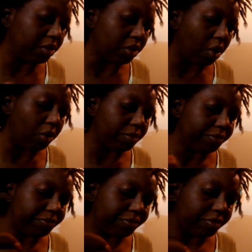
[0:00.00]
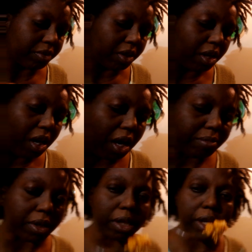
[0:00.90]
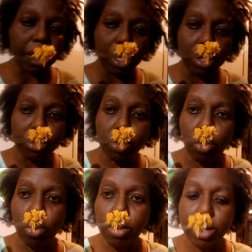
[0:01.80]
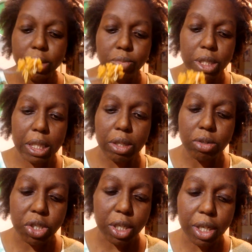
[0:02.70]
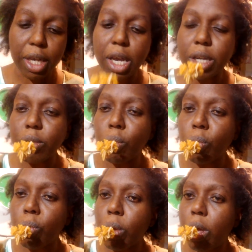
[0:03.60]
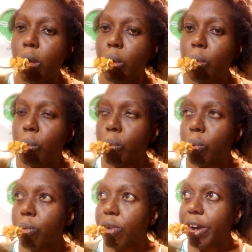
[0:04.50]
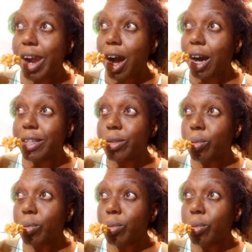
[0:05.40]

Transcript: so I'm gonna get a little corn with a little chicken. Very hot.